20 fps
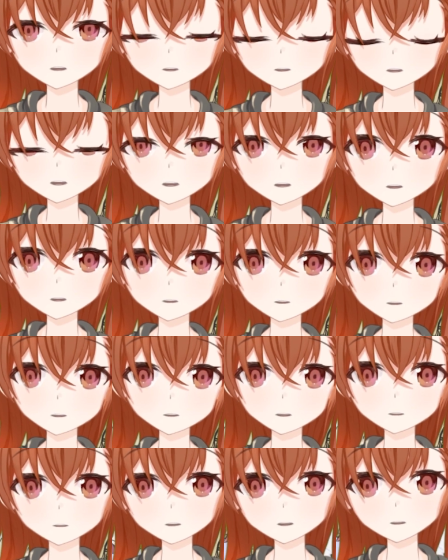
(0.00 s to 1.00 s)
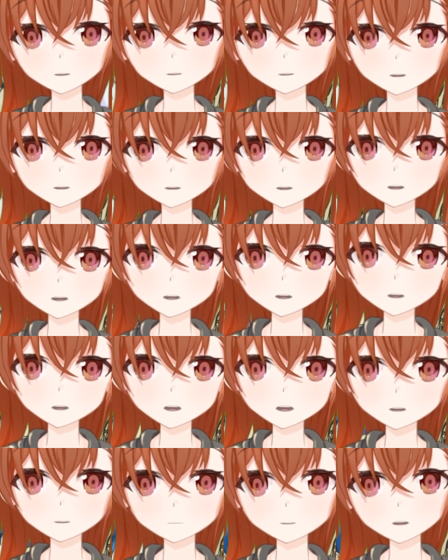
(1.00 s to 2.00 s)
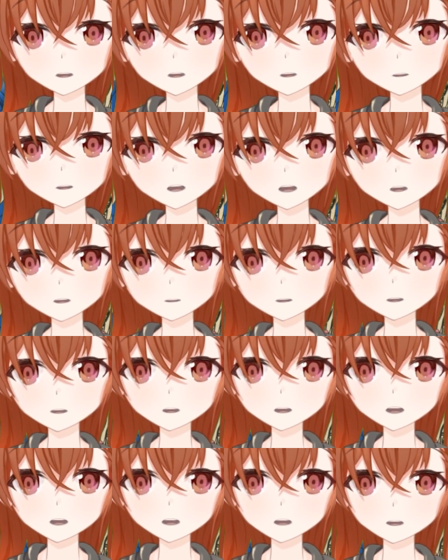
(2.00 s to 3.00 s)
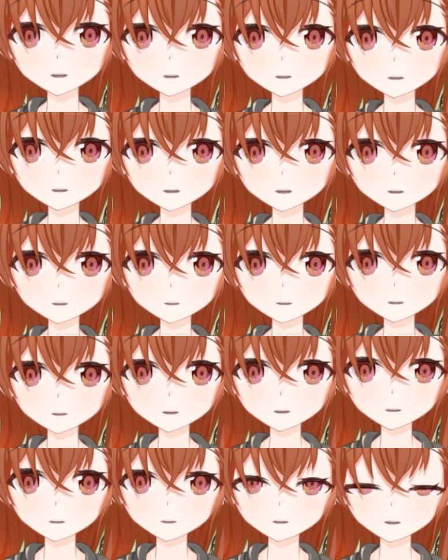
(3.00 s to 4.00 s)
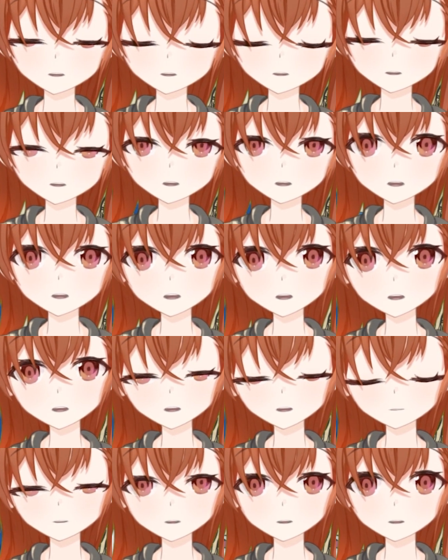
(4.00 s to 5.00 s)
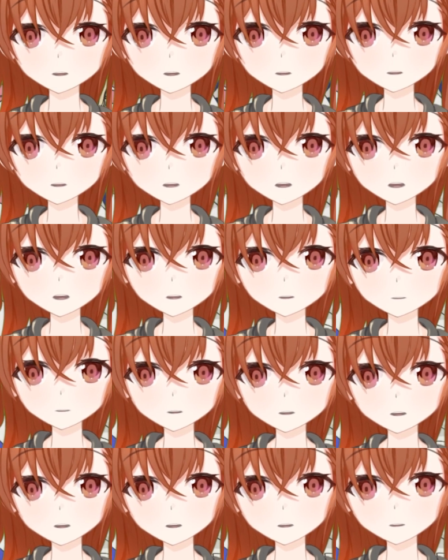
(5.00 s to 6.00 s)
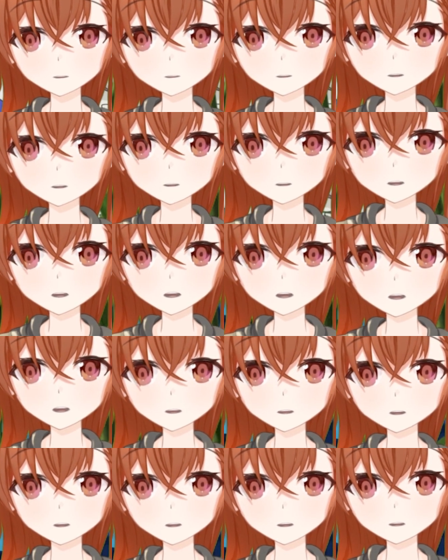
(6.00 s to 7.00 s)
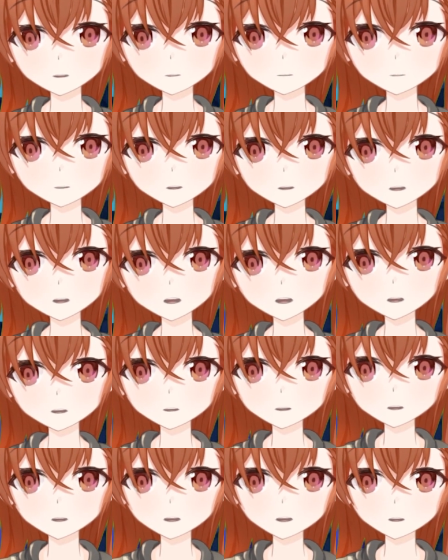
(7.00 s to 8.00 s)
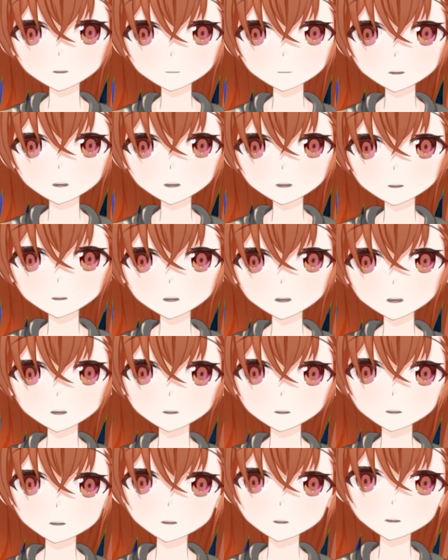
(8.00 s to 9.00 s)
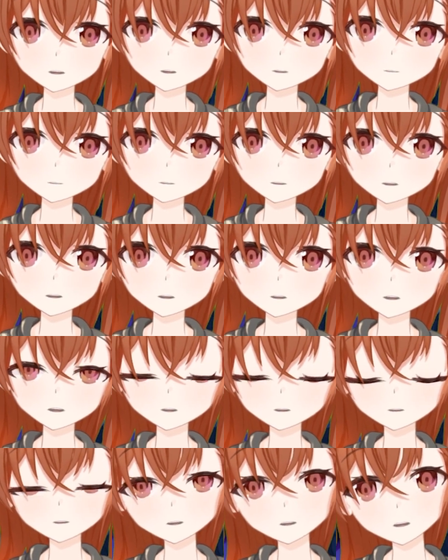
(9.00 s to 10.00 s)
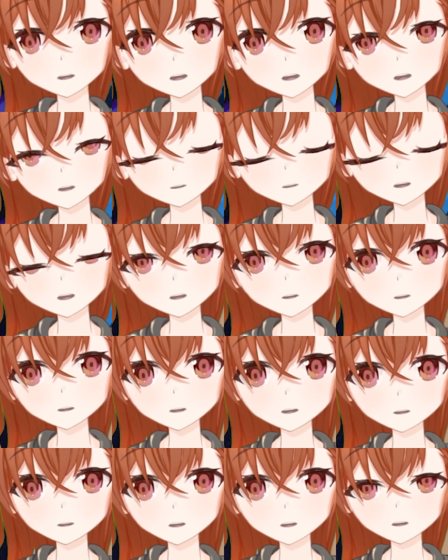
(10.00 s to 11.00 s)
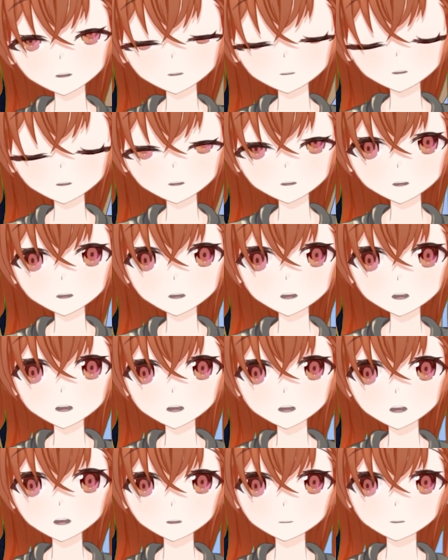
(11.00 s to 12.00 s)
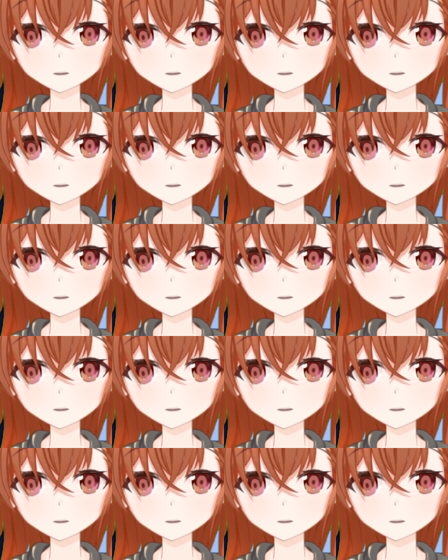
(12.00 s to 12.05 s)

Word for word: why you, along with the majority of the anime community, ignored its existence. For one thing, a girl is the main character, and she isn't carefully designed by a team of perverts to look as fuckable as possible. If the